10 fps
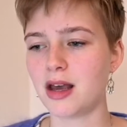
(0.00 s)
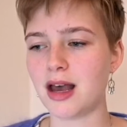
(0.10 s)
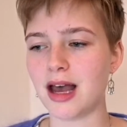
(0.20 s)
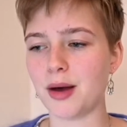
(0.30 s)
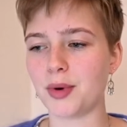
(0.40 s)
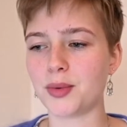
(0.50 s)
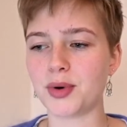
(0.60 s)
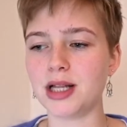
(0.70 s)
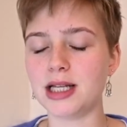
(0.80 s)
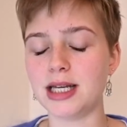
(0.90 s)
And what
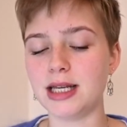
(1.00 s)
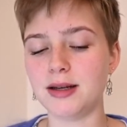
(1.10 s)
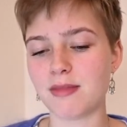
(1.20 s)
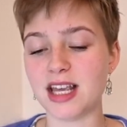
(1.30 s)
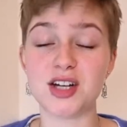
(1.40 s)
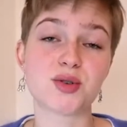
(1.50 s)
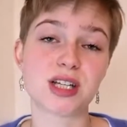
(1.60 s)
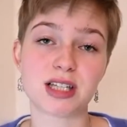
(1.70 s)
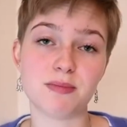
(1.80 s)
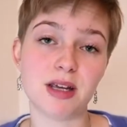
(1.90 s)
really
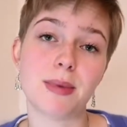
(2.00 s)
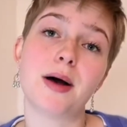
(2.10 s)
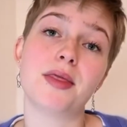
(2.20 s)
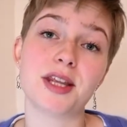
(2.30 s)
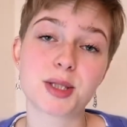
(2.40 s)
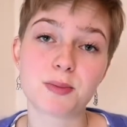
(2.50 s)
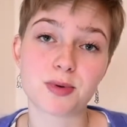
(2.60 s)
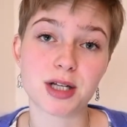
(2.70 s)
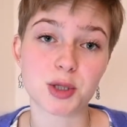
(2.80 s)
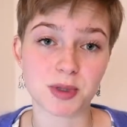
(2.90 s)
interested me about this
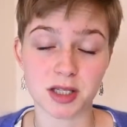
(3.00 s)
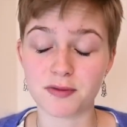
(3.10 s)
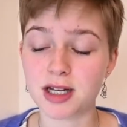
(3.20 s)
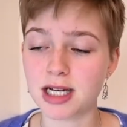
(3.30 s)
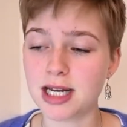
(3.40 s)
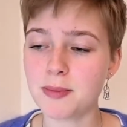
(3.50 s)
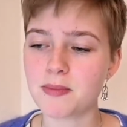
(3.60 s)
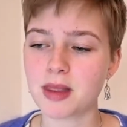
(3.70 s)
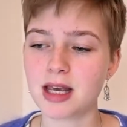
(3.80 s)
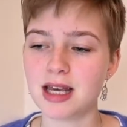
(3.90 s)
brand specifically
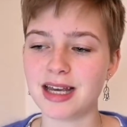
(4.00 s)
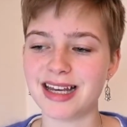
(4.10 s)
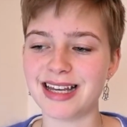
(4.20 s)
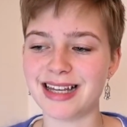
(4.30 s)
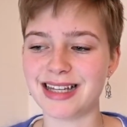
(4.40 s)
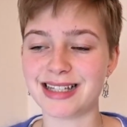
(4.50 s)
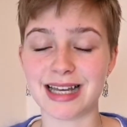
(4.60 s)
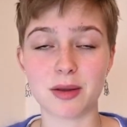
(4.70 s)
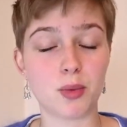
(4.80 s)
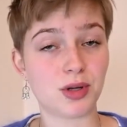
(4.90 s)
is
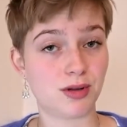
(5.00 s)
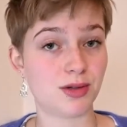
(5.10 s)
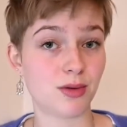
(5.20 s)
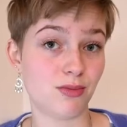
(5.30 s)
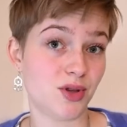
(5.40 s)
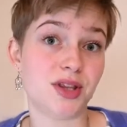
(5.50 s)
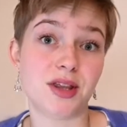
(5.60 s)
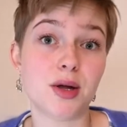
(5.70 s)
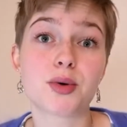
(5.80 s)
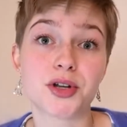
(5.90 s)
that one,
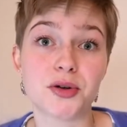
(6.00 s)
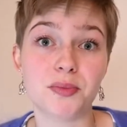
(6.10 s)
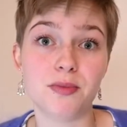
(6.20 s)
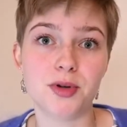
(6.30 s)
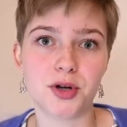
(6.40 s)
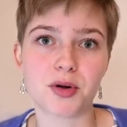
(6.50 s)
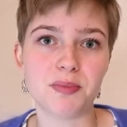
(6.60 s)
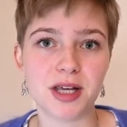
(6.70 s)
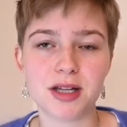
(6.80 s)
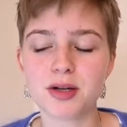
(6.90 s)
they were
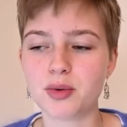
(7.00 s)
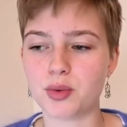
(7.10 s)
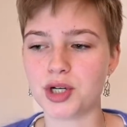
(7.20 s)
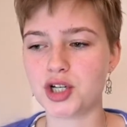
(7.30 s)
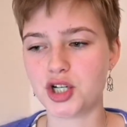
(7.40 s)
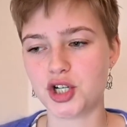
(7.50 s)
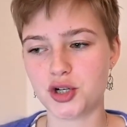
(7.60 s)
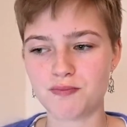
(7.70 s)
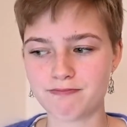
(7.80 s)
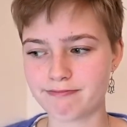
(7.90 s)
European,
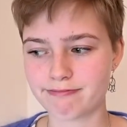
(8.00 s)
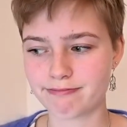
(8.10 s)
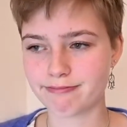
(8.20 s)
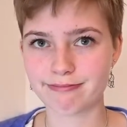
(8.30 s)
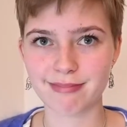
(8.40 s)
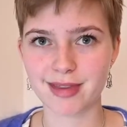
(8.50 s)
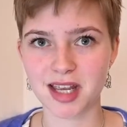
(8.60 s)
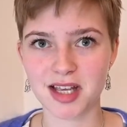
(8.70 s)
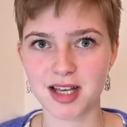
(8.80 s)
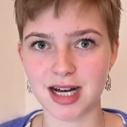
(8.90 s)
which,
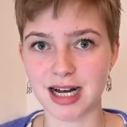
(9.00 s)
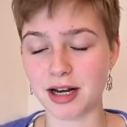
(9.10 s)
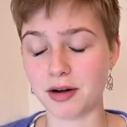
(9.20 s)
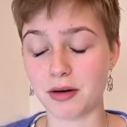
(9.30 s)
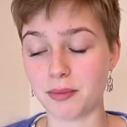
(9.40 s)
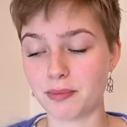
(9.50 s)
I don't know,